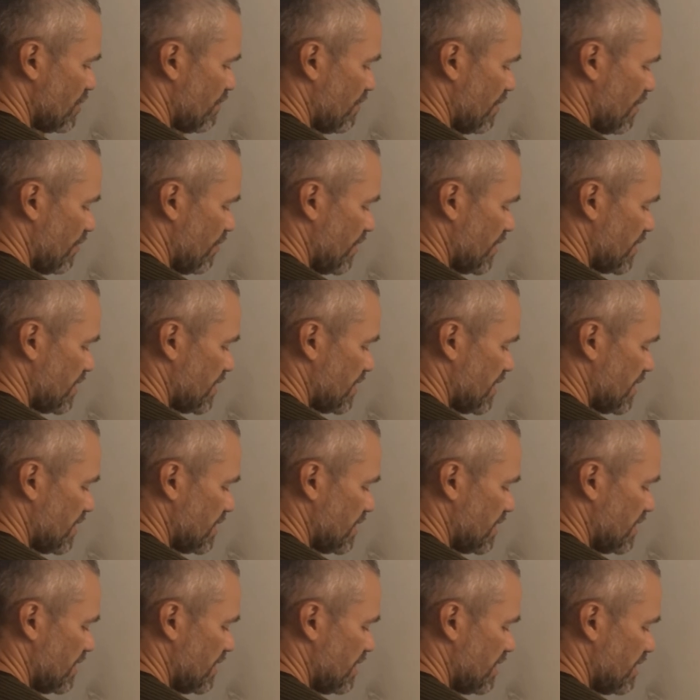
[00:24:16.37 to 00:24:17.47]
evaluated at
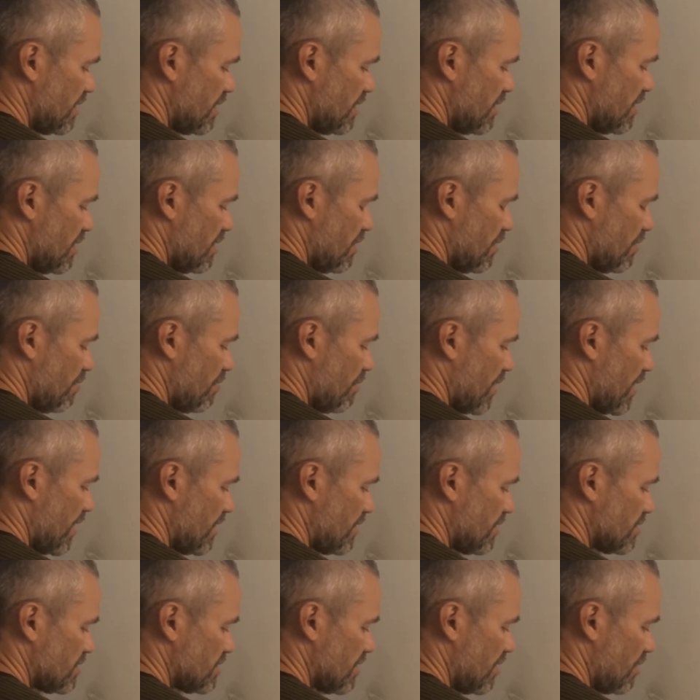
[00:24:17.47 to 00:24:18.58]
d
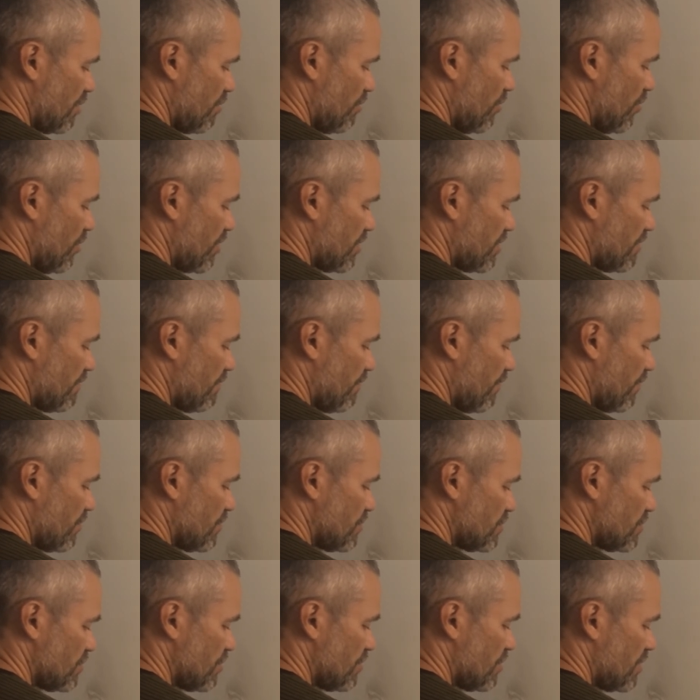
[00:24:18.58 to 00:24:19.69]
minus the cumulative
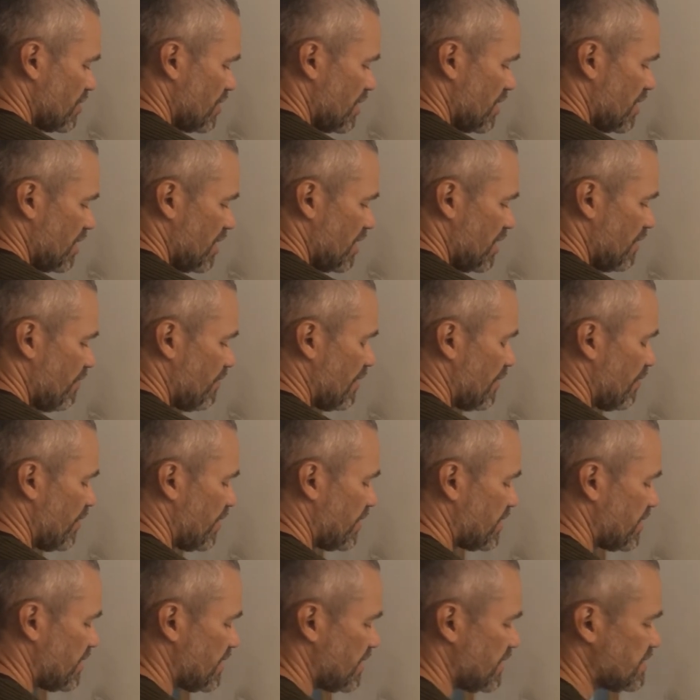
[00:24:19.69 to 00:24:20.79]
function
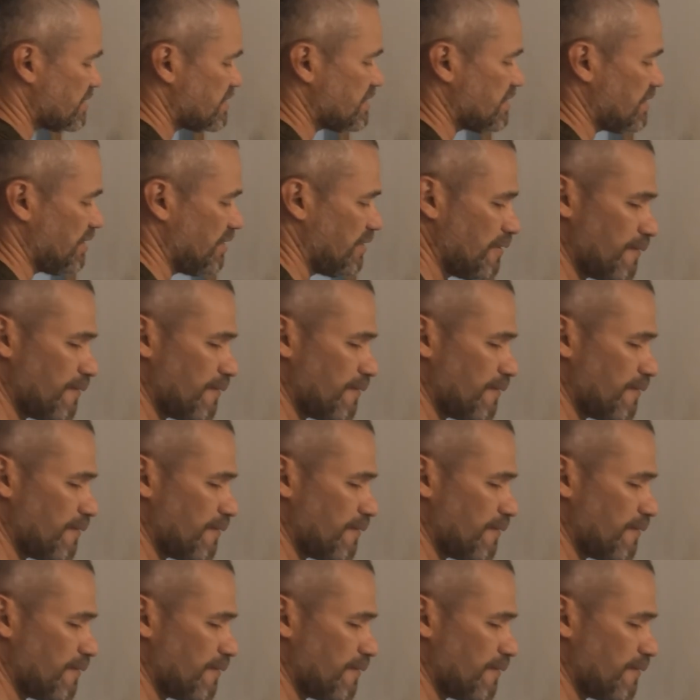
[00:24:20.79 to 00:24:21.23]
evaluated at c.